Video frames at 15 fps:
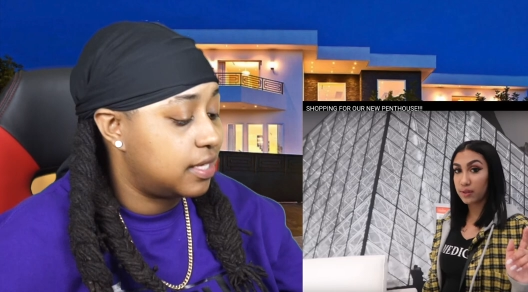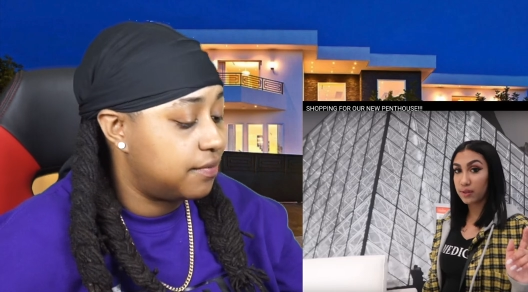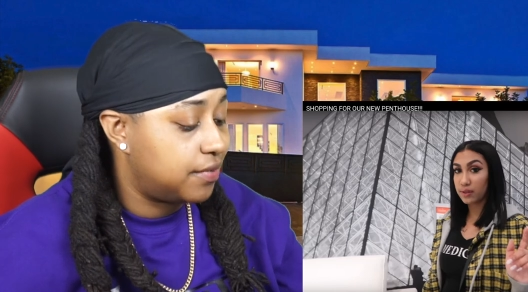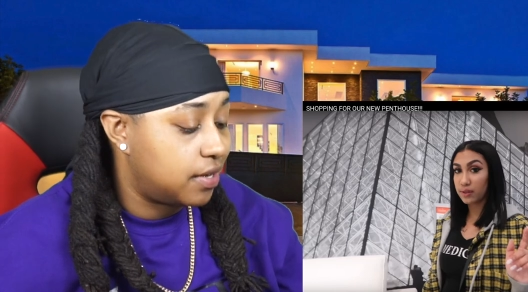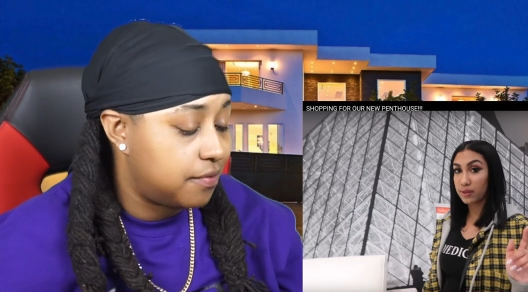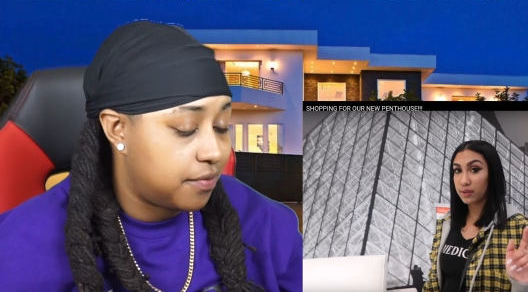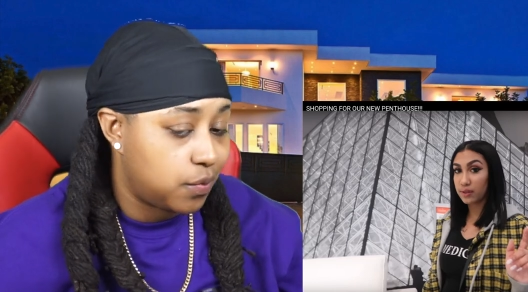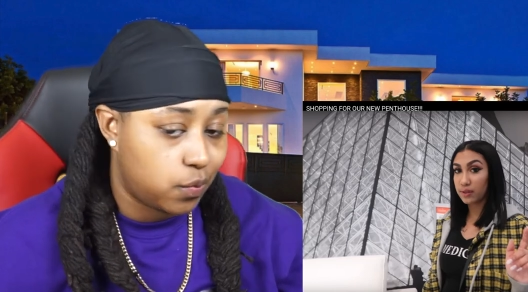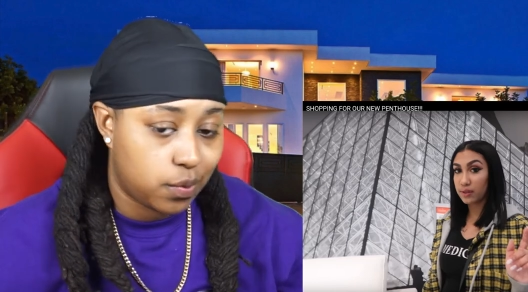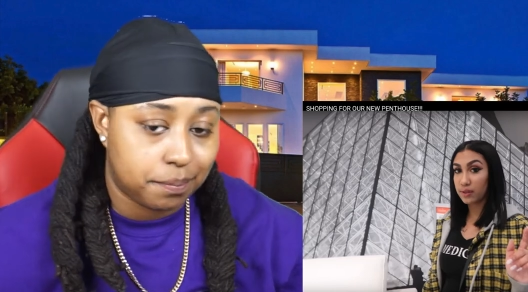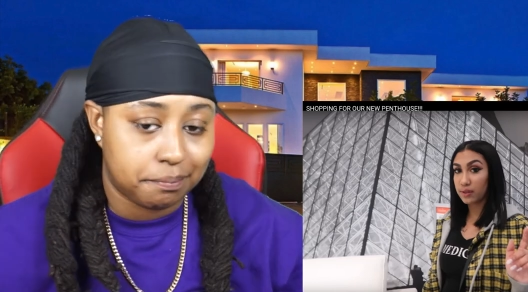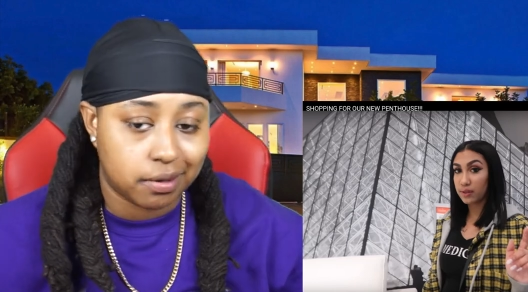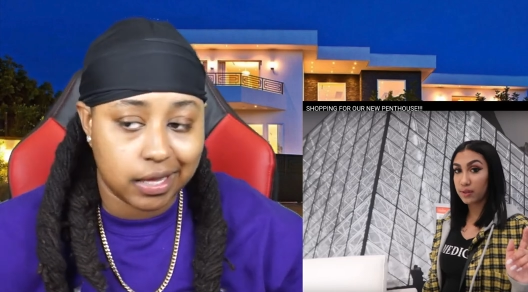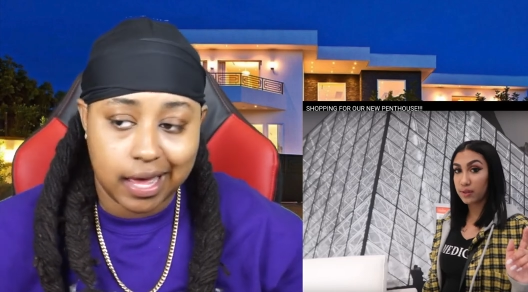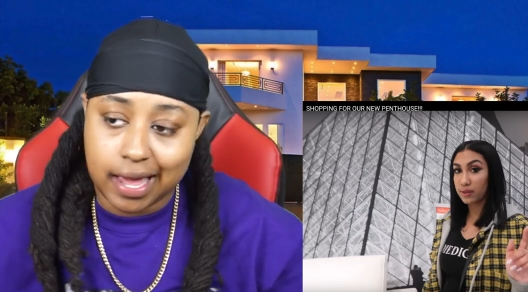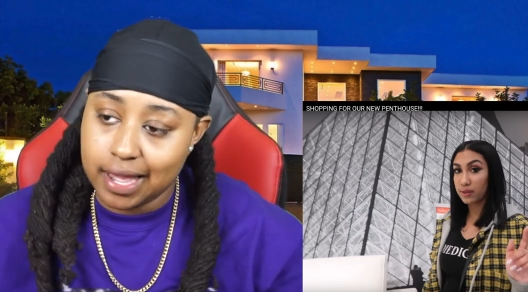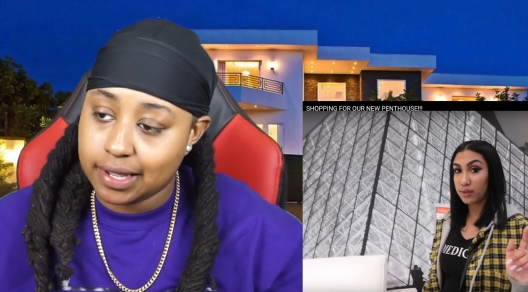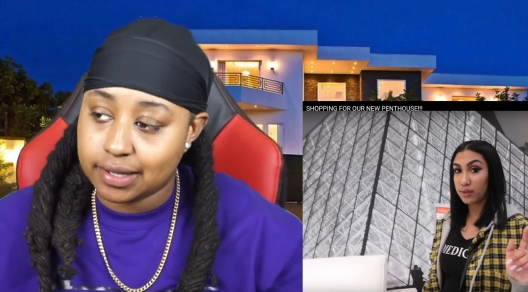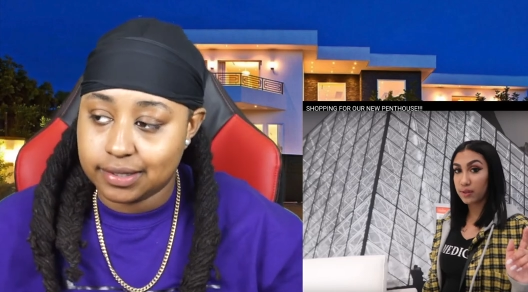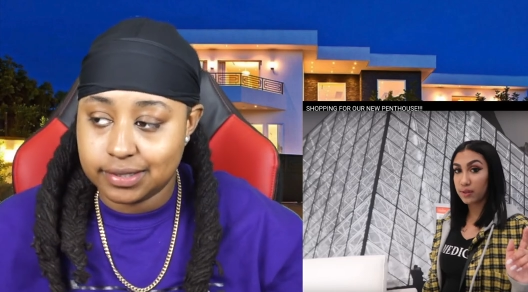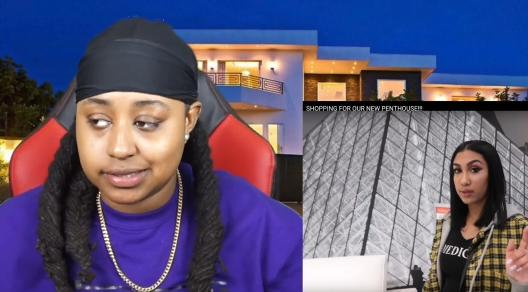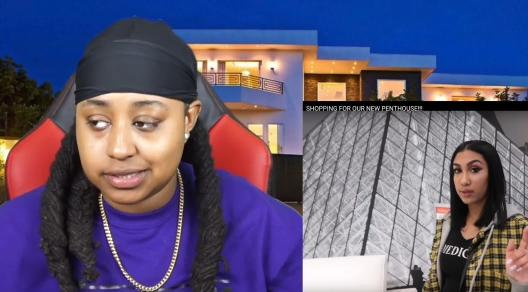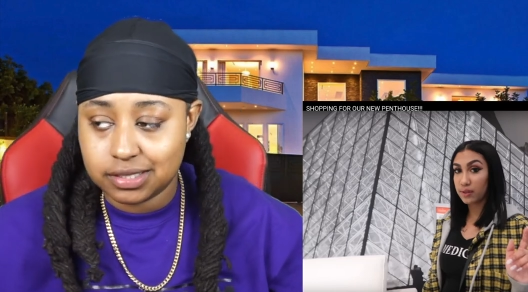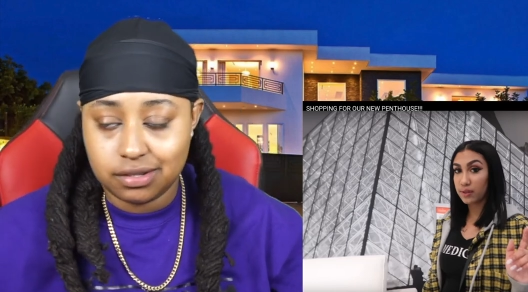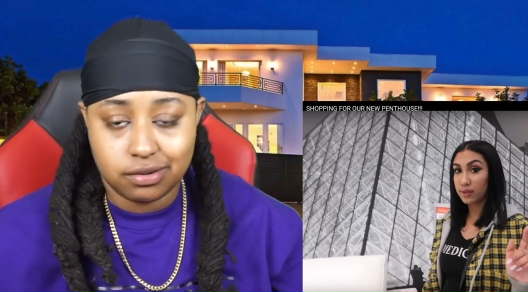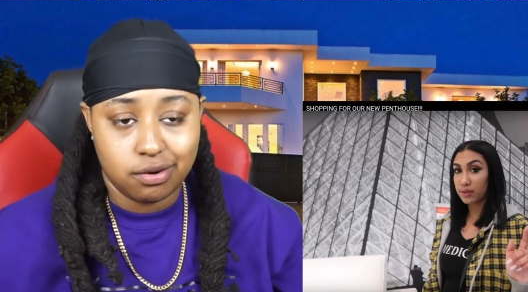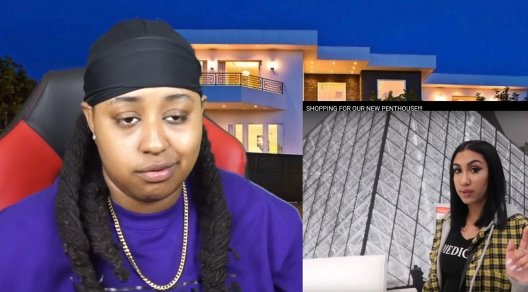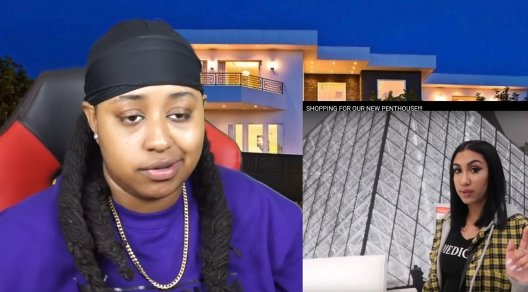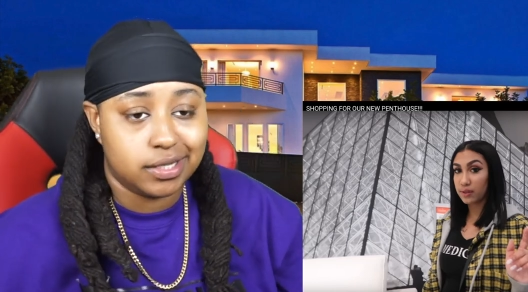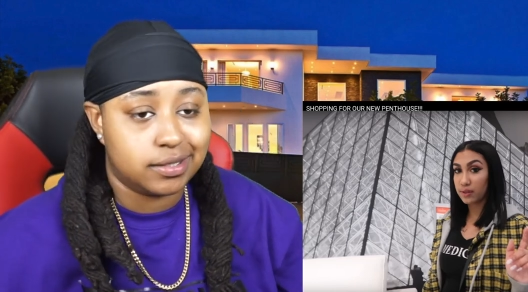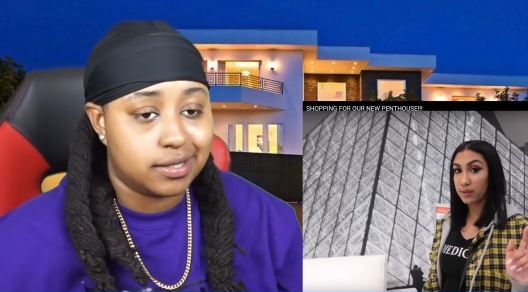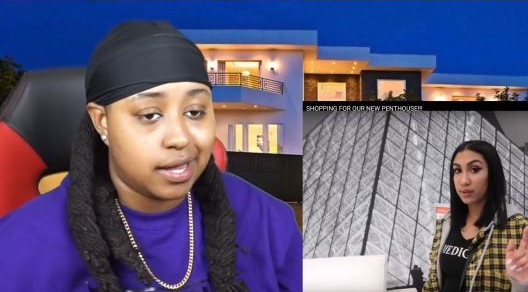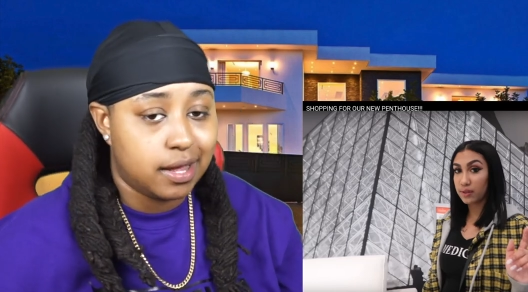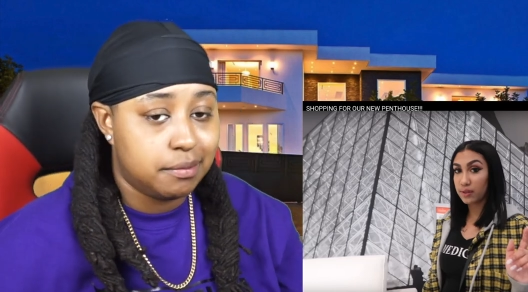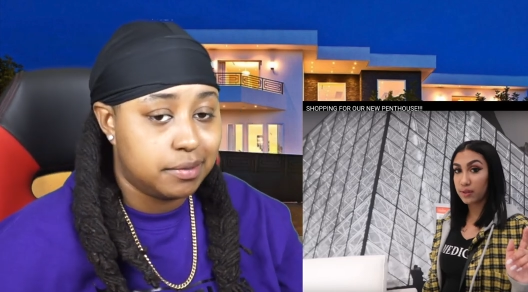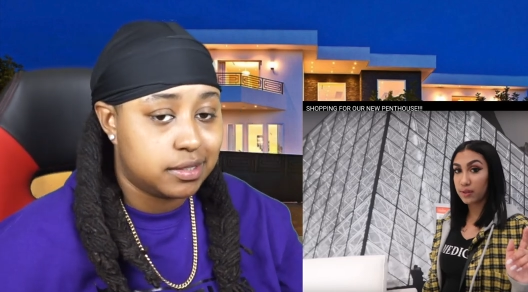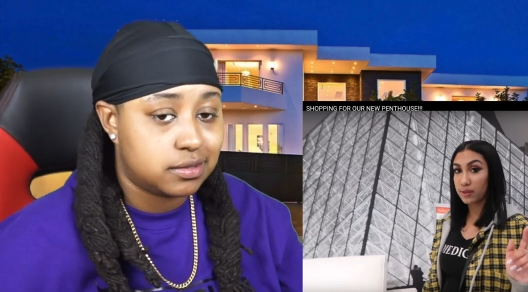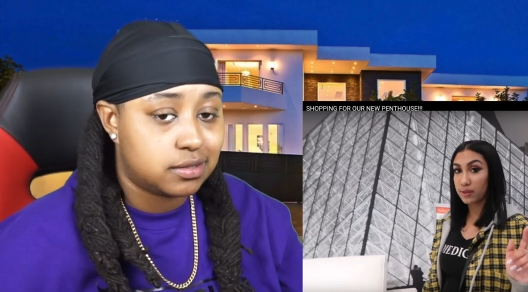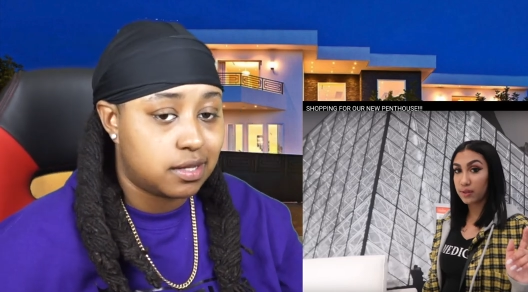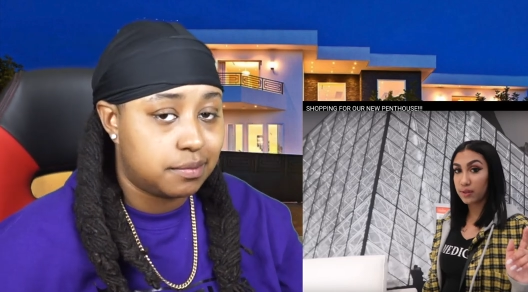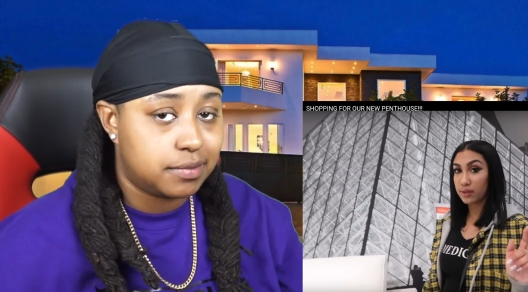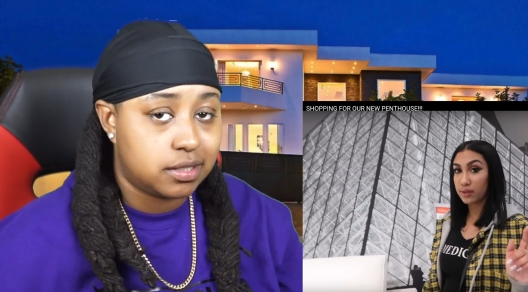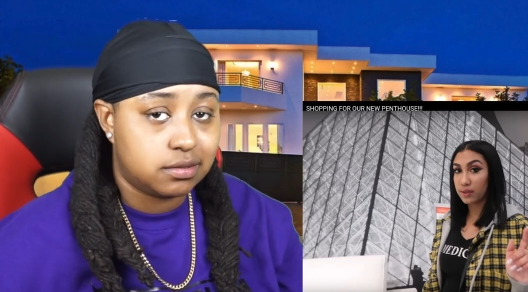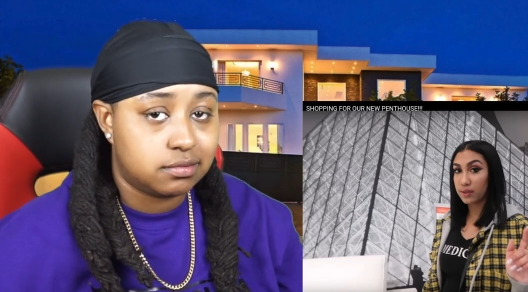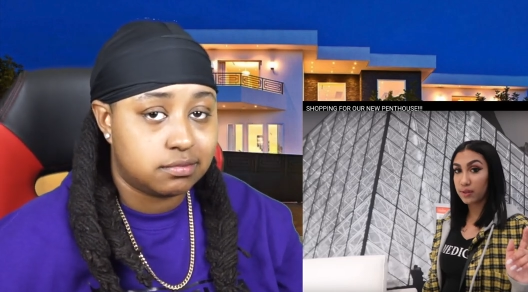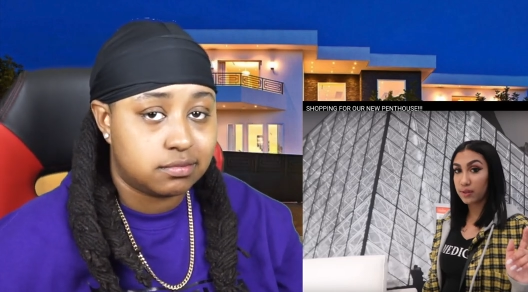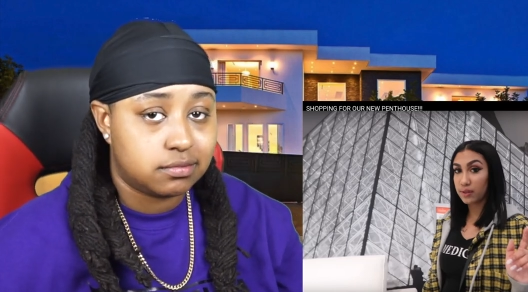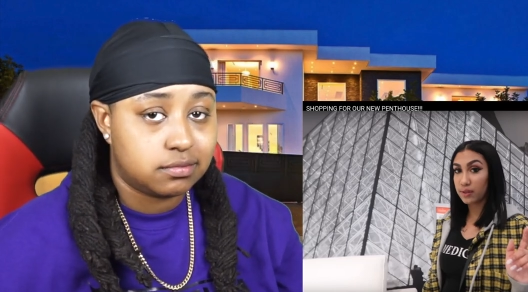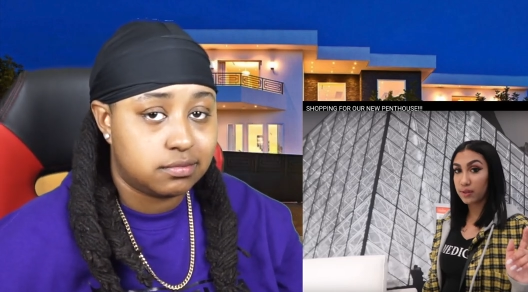Speaker 1: even if it were black, it's still going to get damaged. I mean,